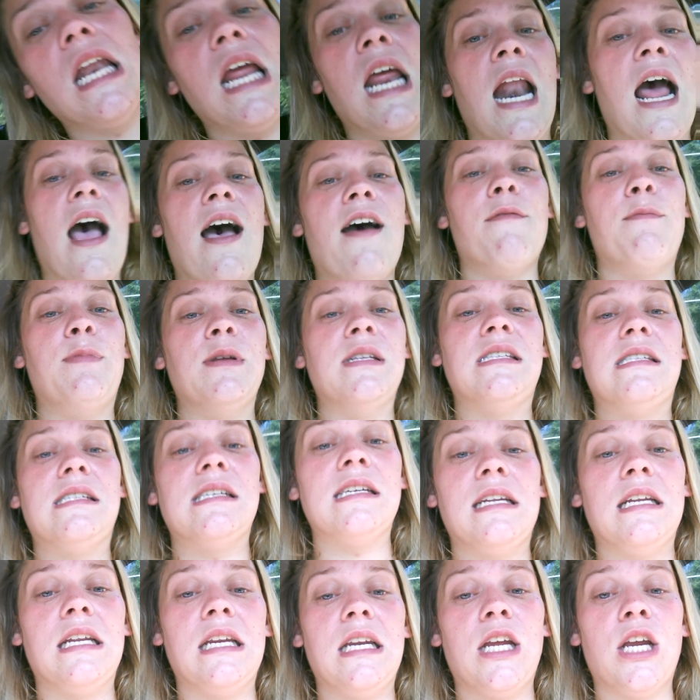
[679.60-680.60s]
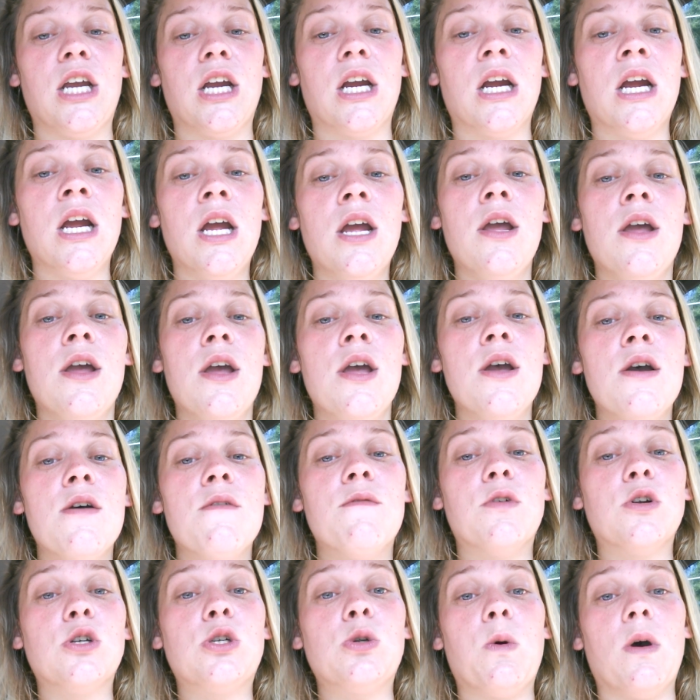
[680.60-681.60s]
and I've been sitting here
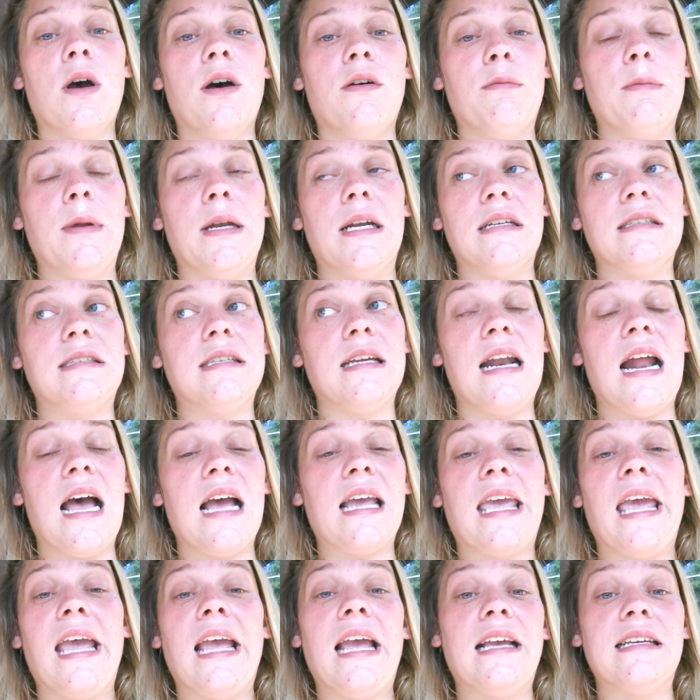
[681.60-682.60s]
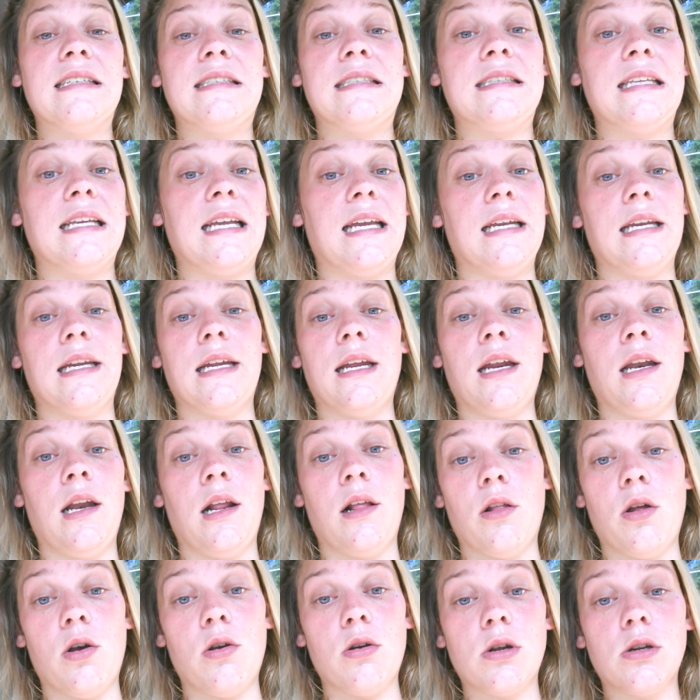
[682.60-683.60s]
for 12 minutes and I can't stand it
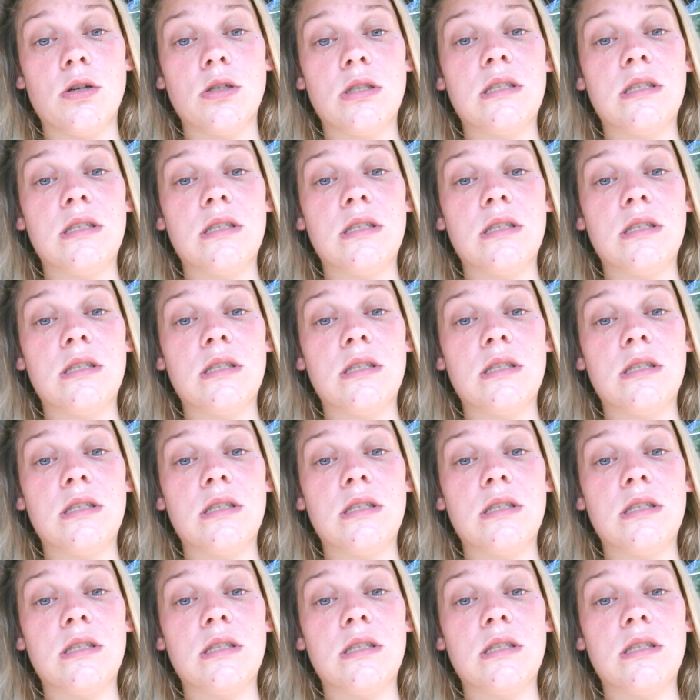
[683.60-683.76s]
any longer.